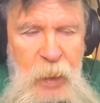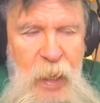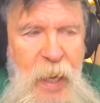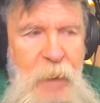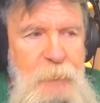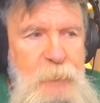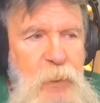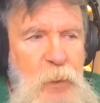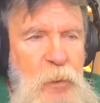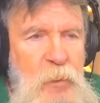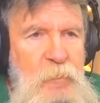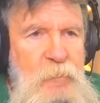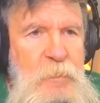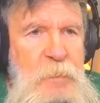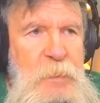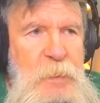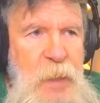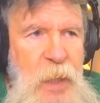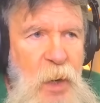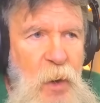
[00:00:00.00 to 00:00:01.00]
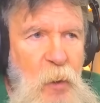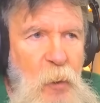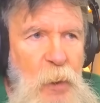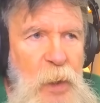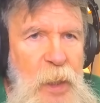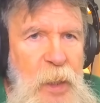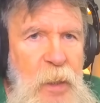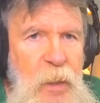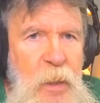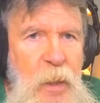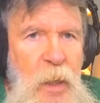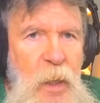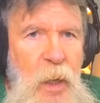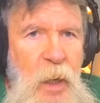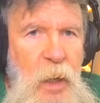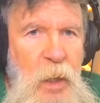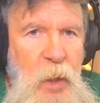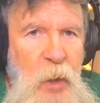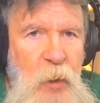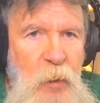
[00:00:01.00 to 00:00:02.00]
I put very
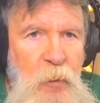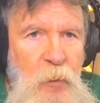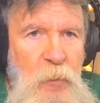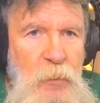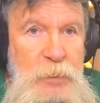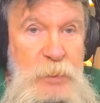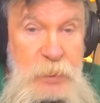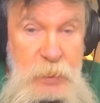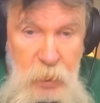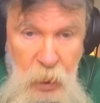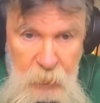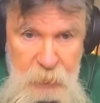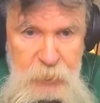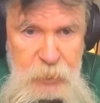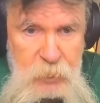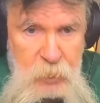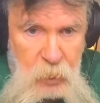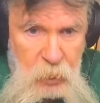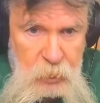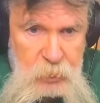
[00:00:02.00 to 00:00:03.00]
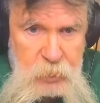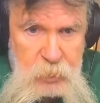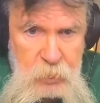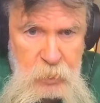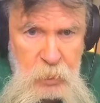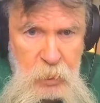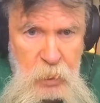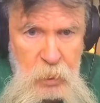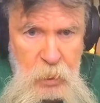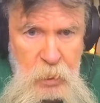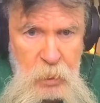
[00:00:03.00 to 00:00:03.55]
little substance